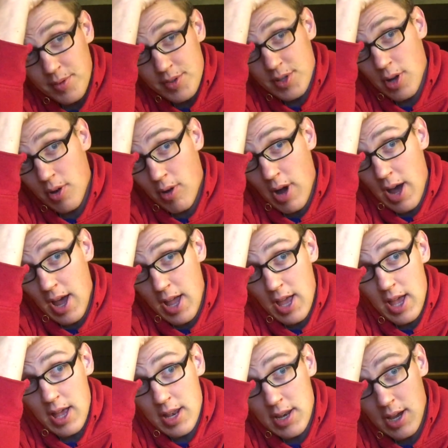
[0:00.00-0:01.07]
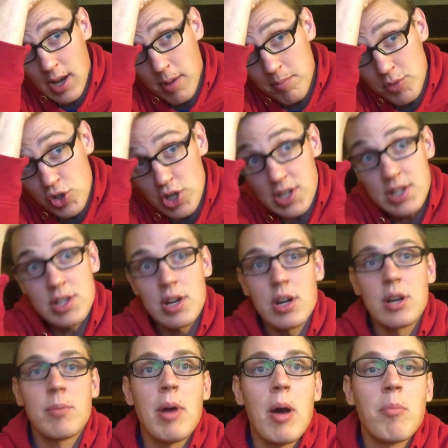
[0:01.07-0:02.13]
So I had just
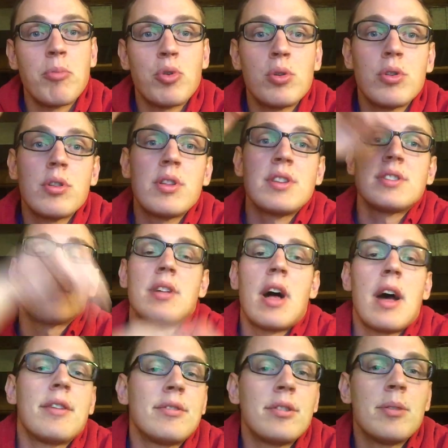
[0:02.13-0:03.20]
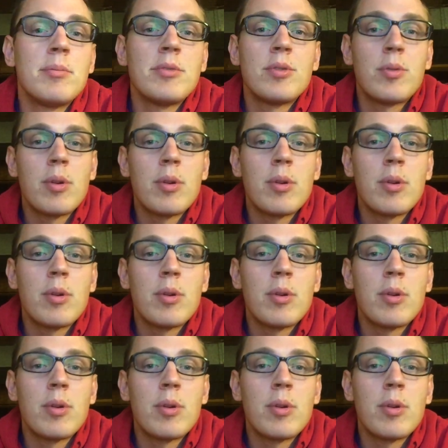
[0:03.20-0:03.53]
heard about borderless classrooms.